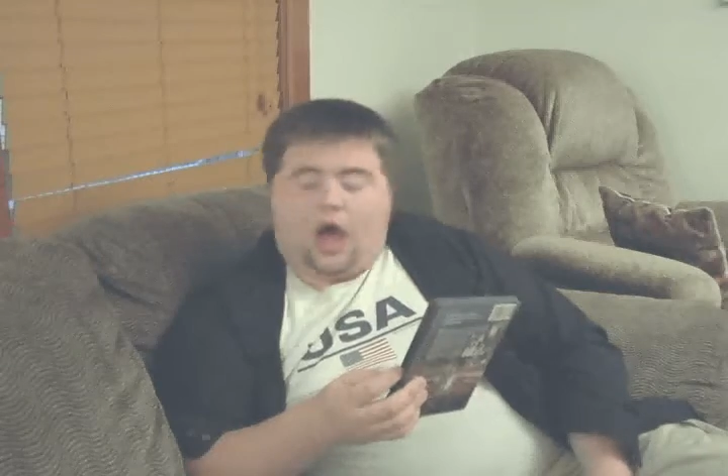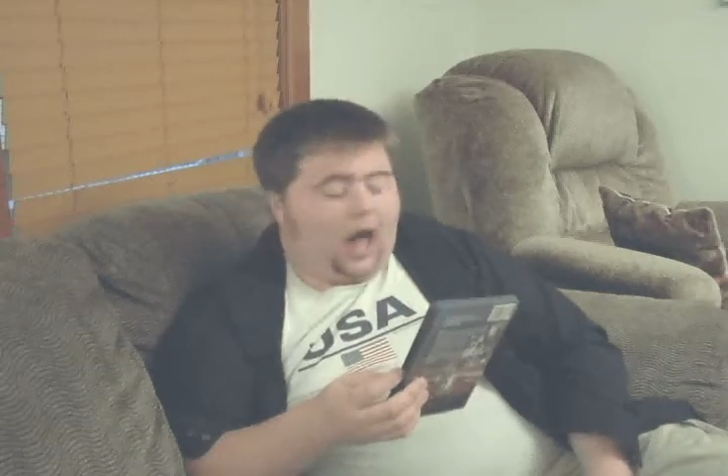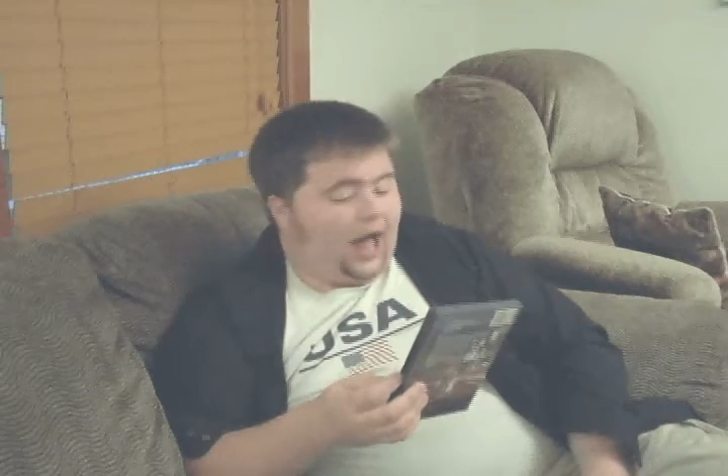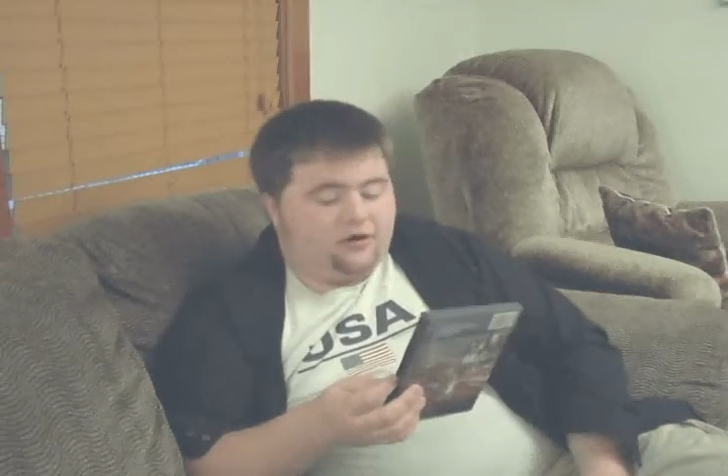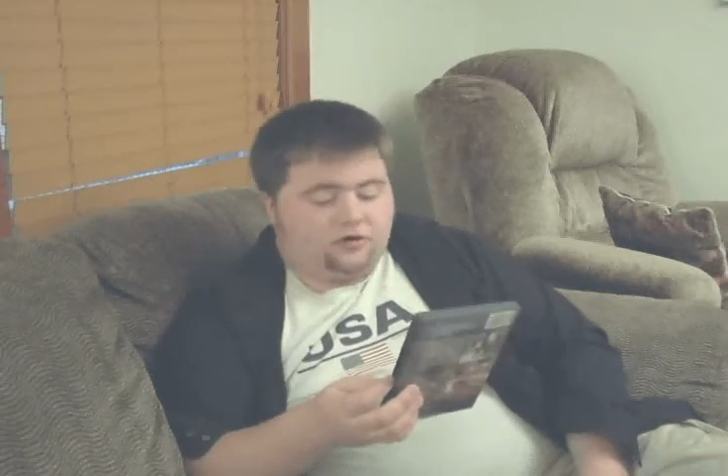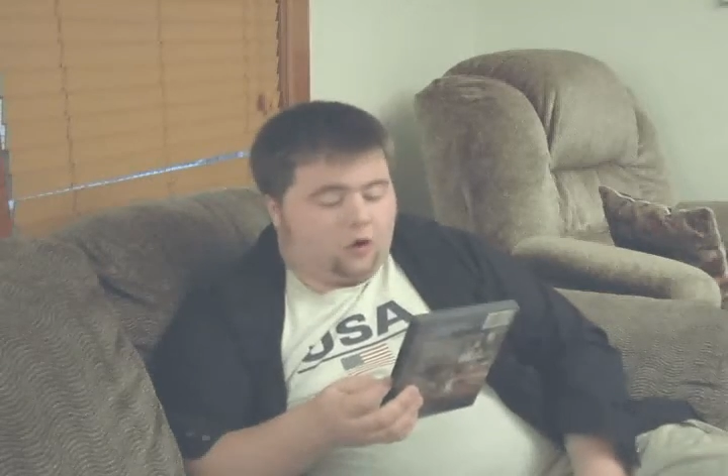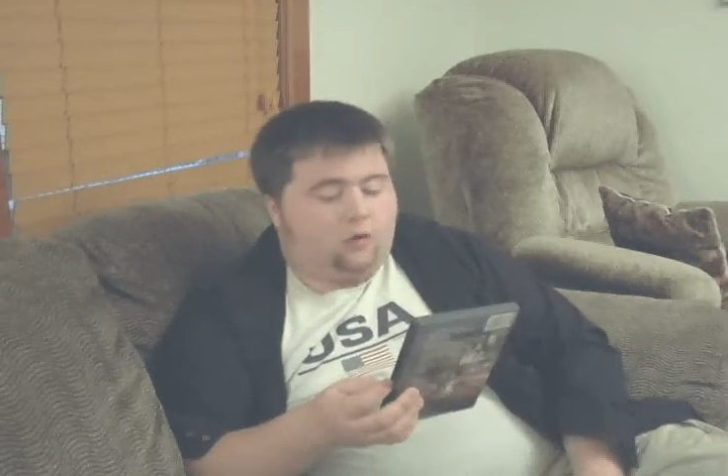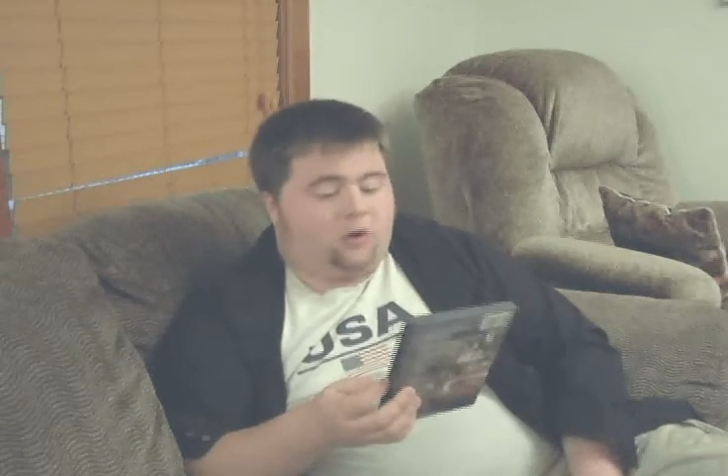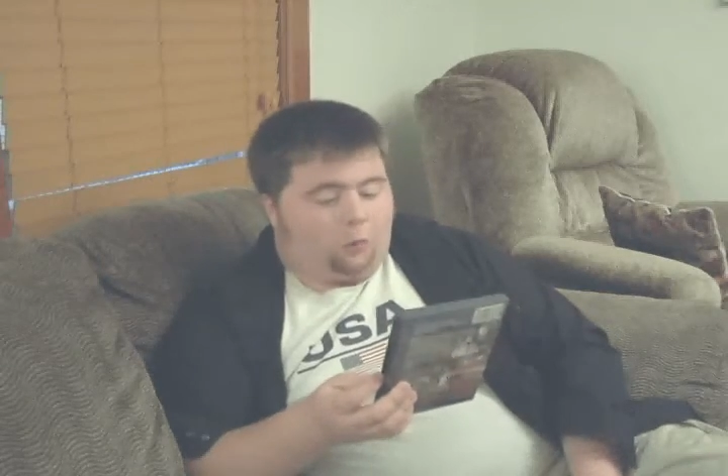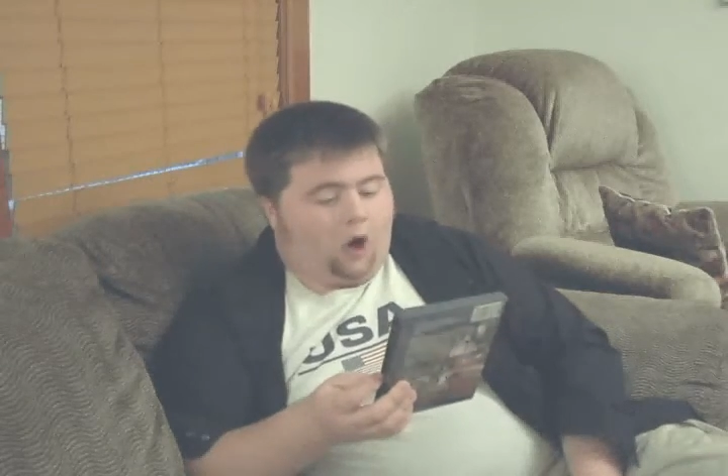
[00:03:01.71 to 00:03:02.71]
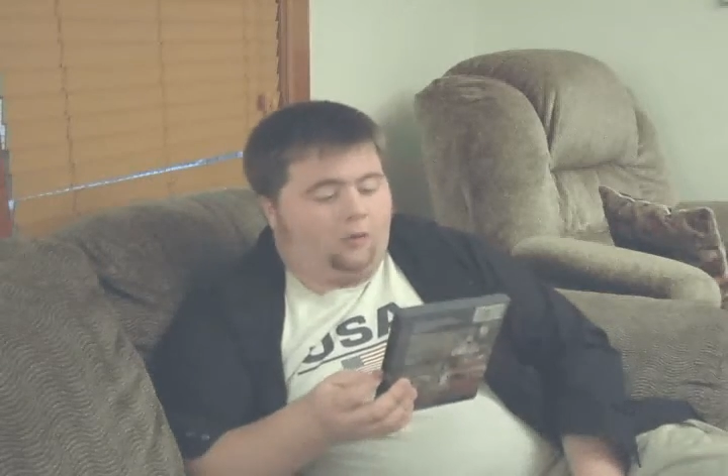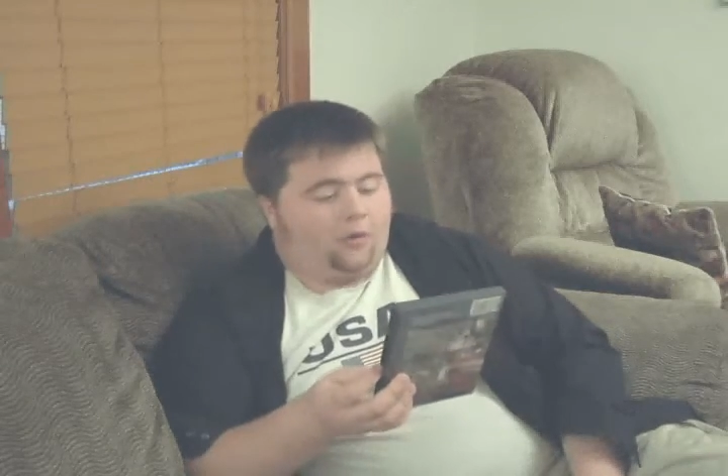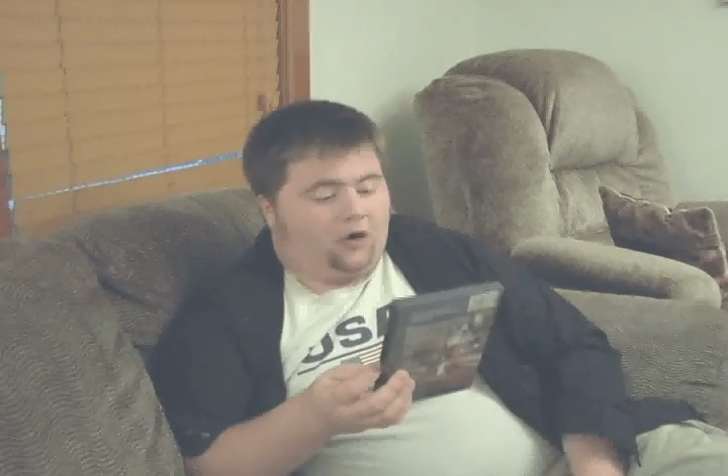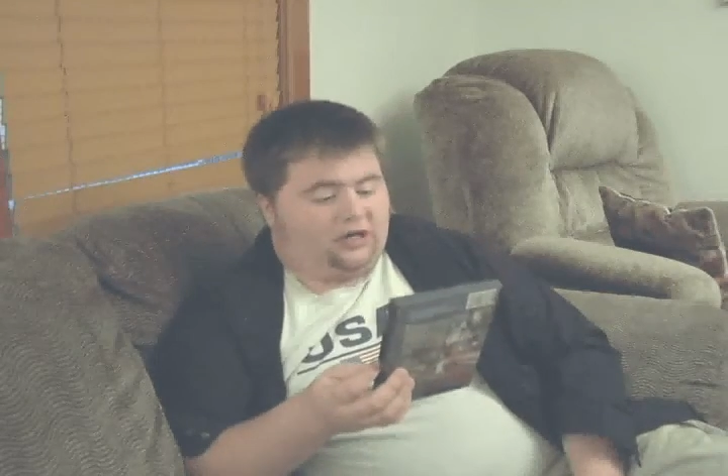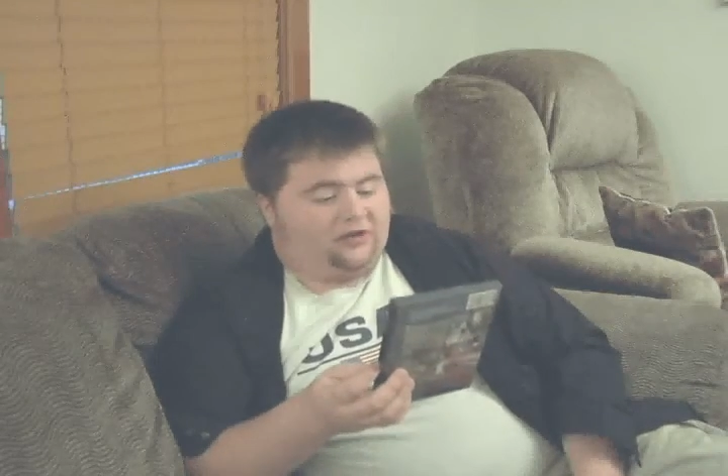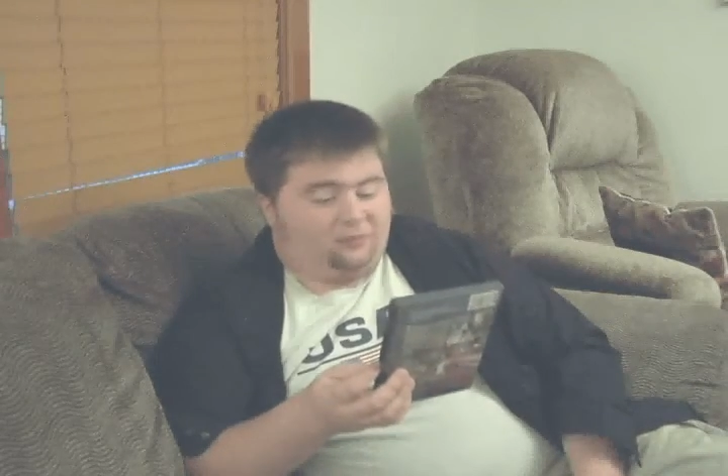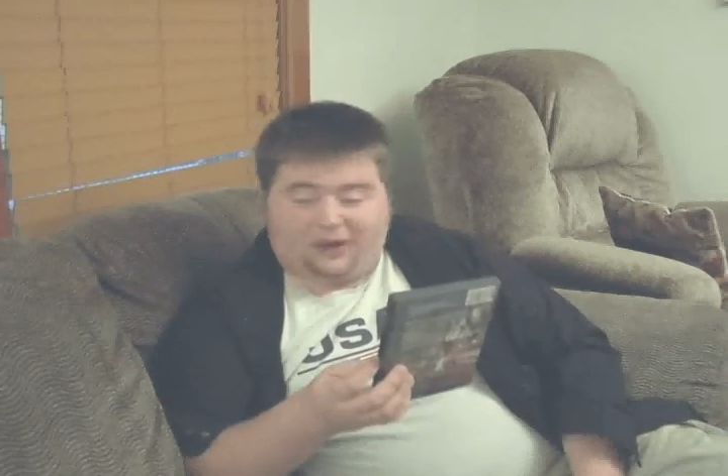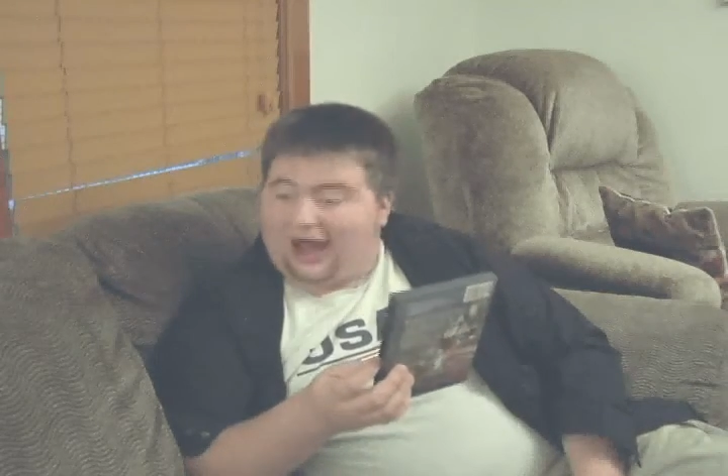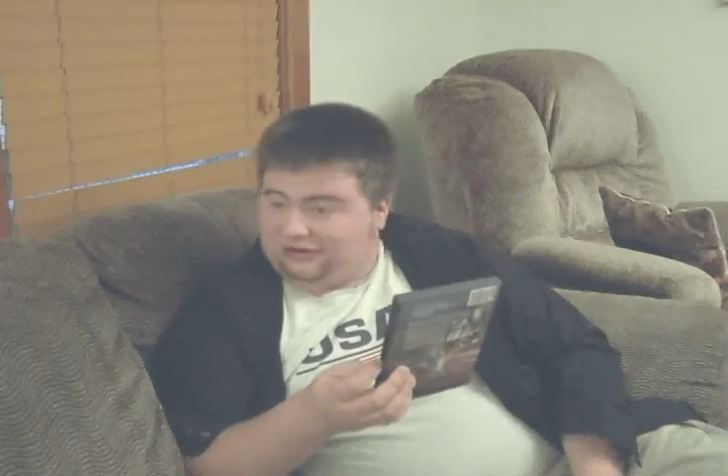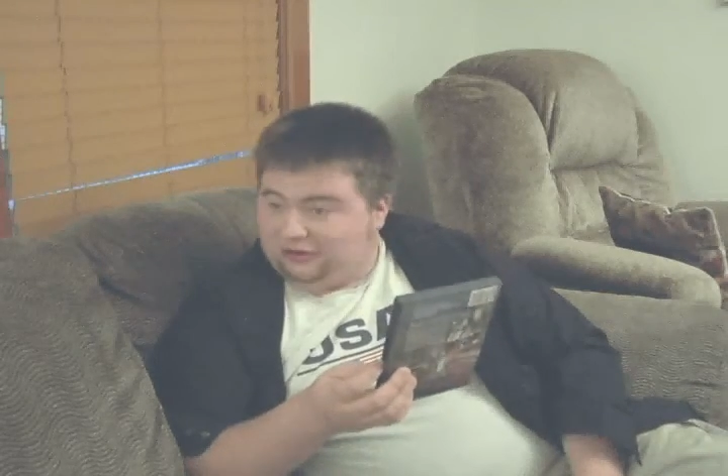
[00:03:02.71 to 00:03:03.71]
I don't know what a Walmart is, but
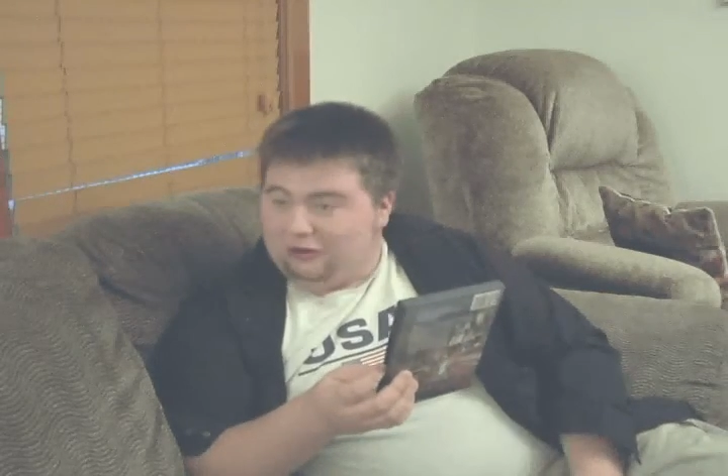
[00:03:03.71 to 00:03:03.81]
I do